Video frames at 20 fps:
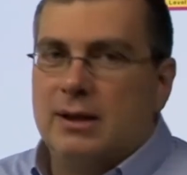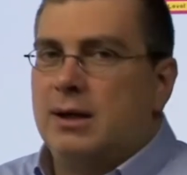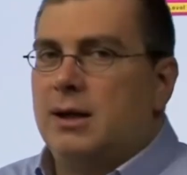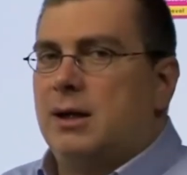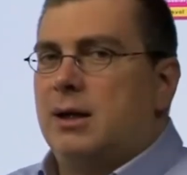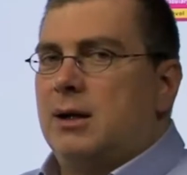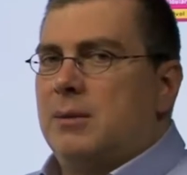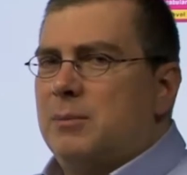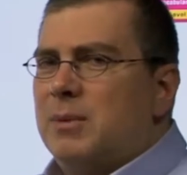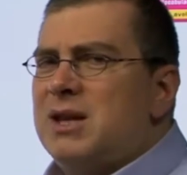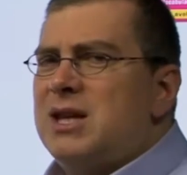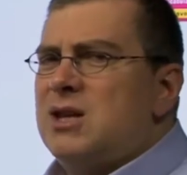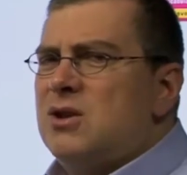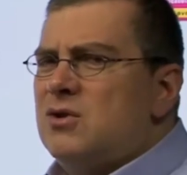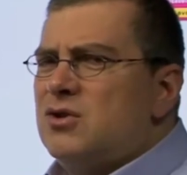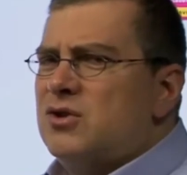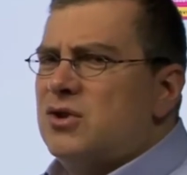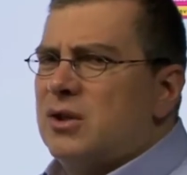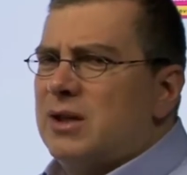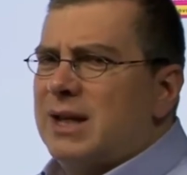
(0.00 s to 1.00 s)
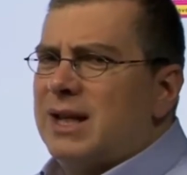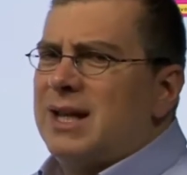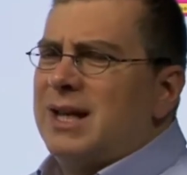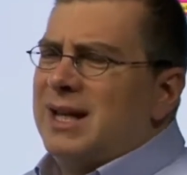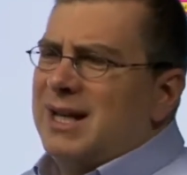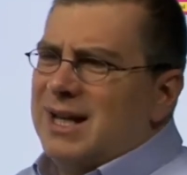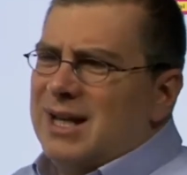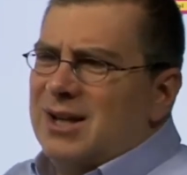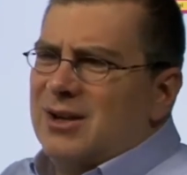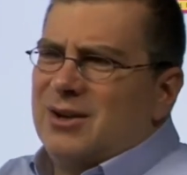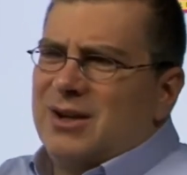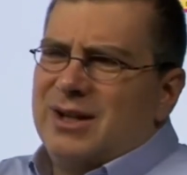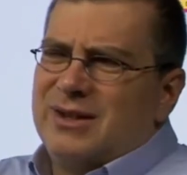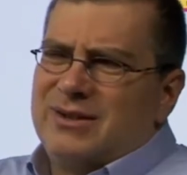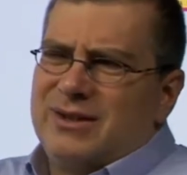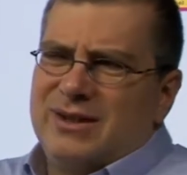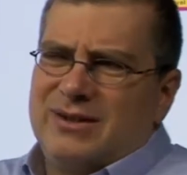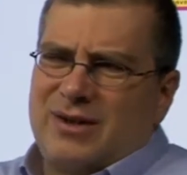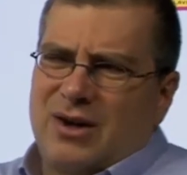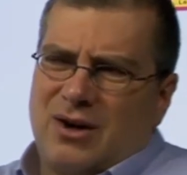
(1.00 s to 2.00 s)
But usually, you know,
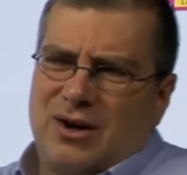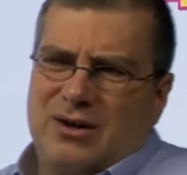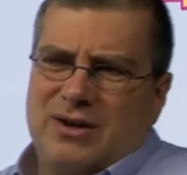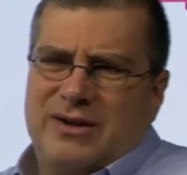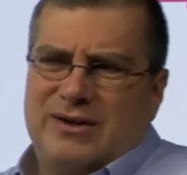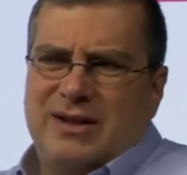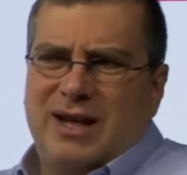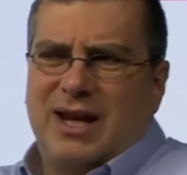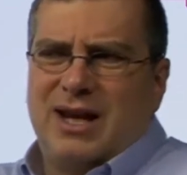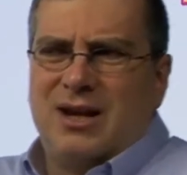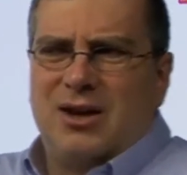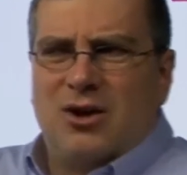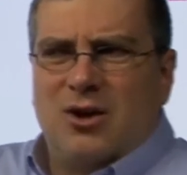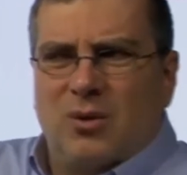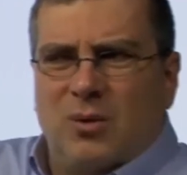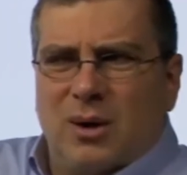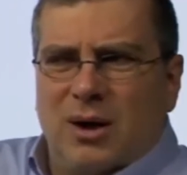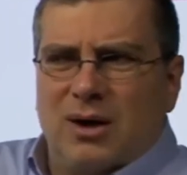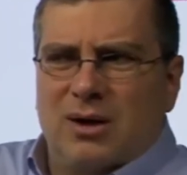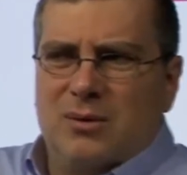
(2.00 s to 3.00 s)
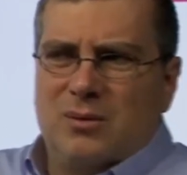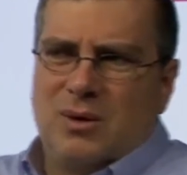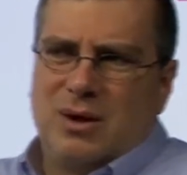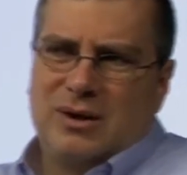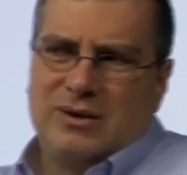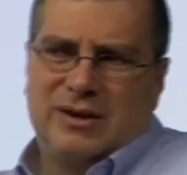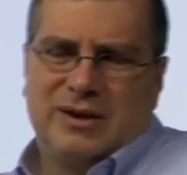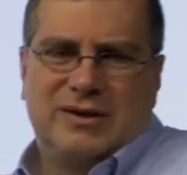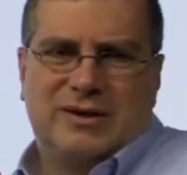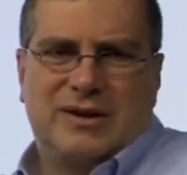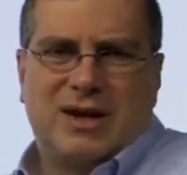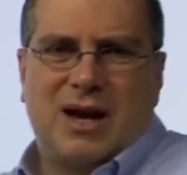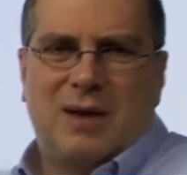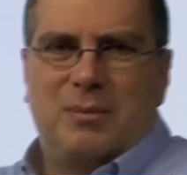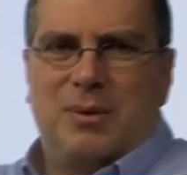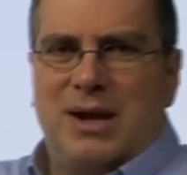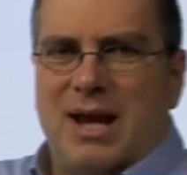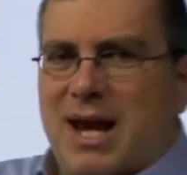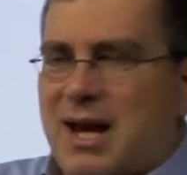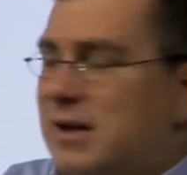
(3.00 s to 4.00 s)
it's hard to say, you know, where does it
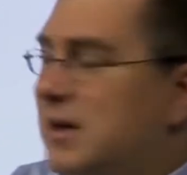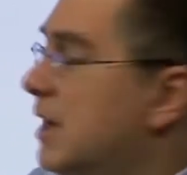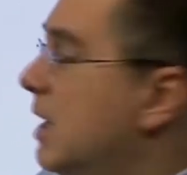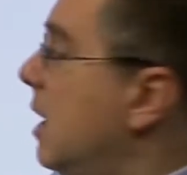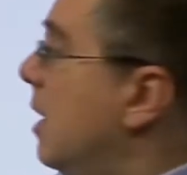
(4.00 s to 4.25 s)
stop and end?